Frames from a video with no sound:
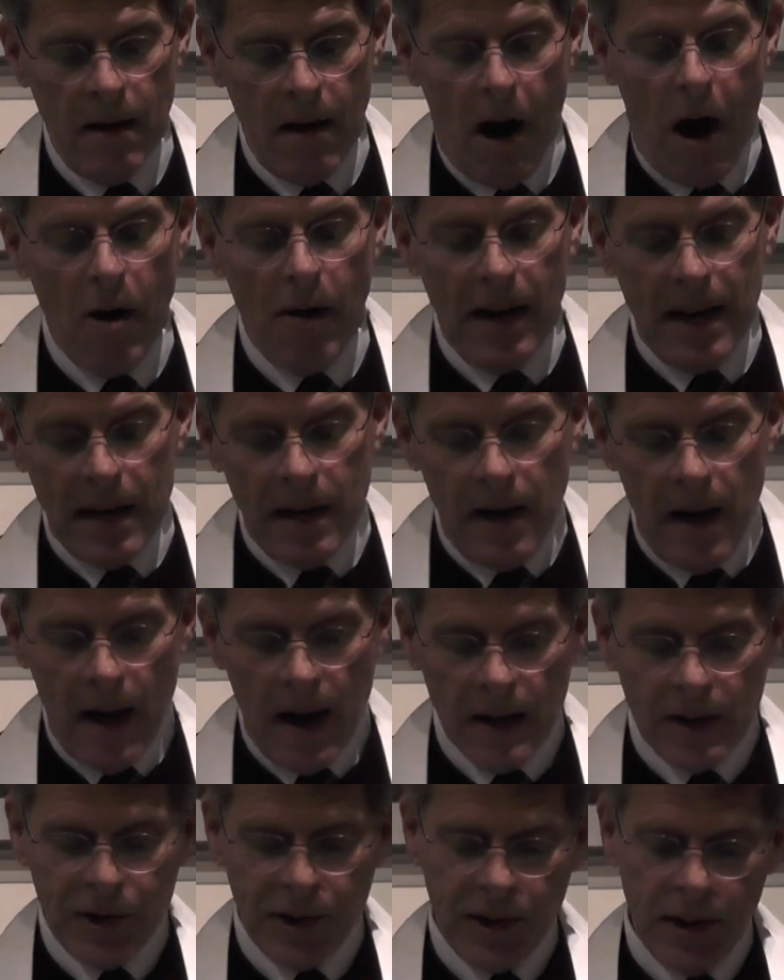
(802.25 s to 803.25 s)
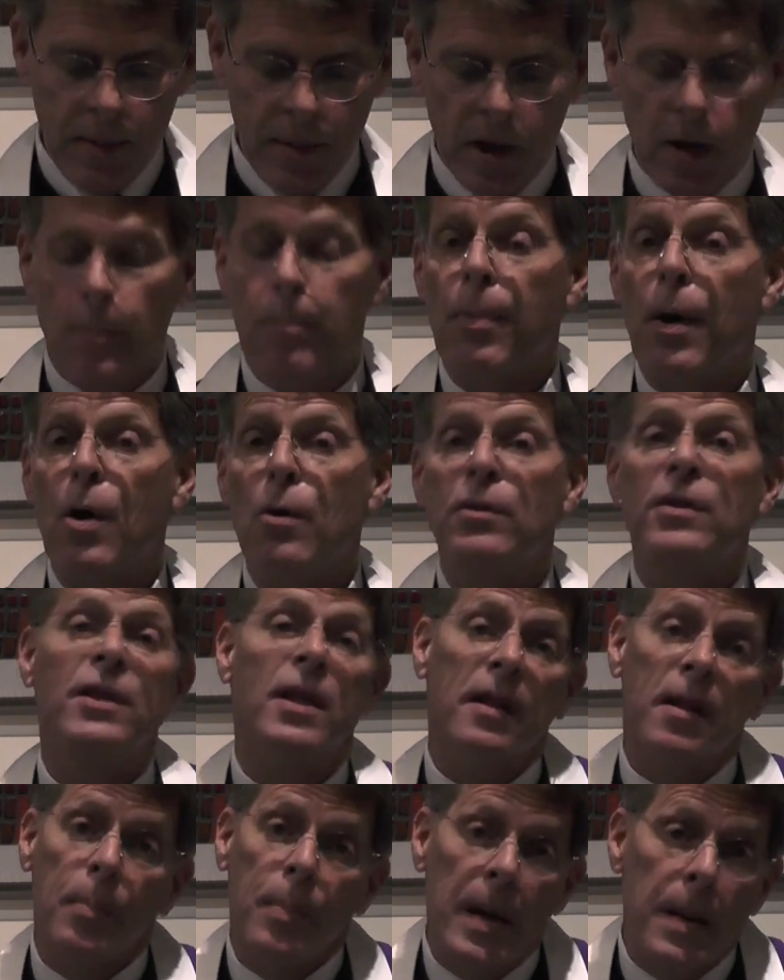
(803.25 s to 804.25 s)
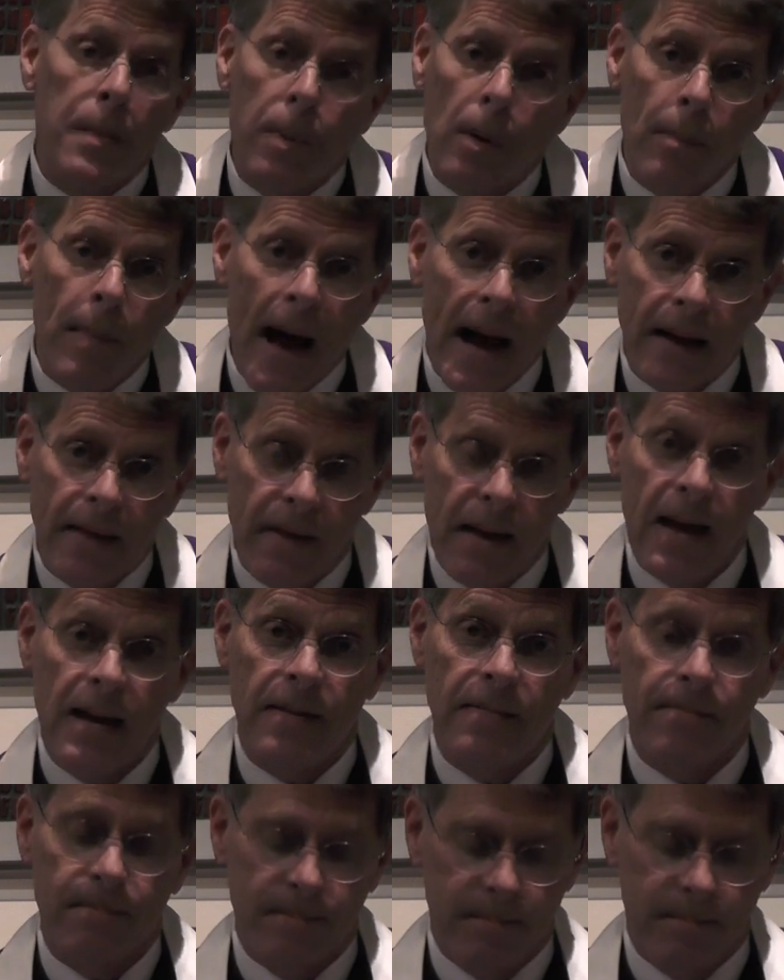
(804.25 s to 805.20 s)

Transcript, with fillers: are in a similar boat to the people back then.